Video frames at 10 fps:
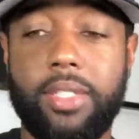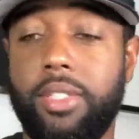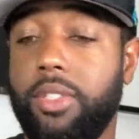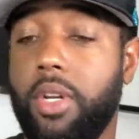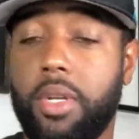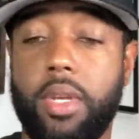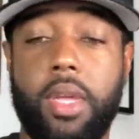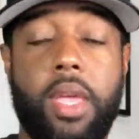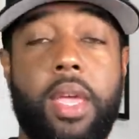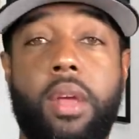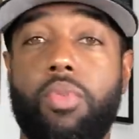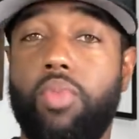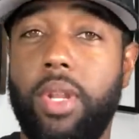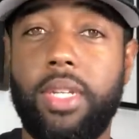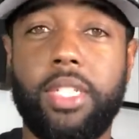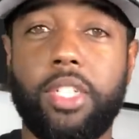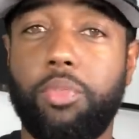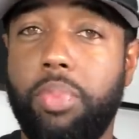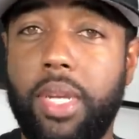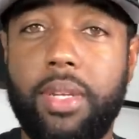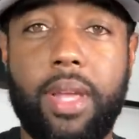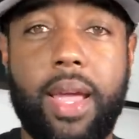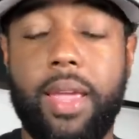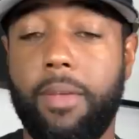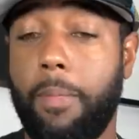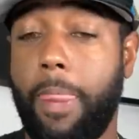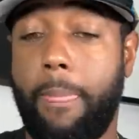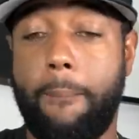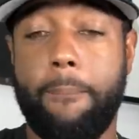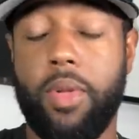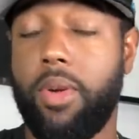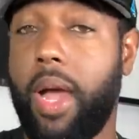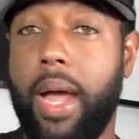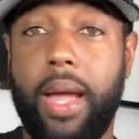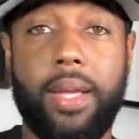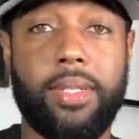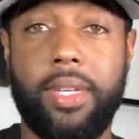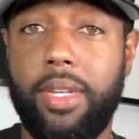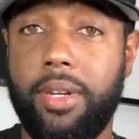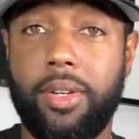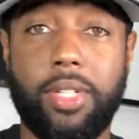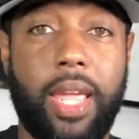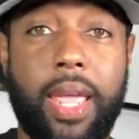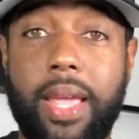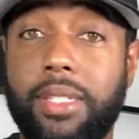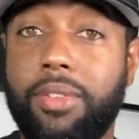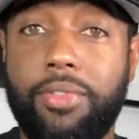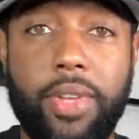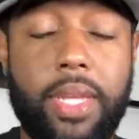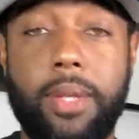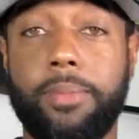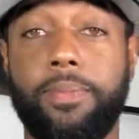She's gonna really just be like your eyes, ears, hands, and feet.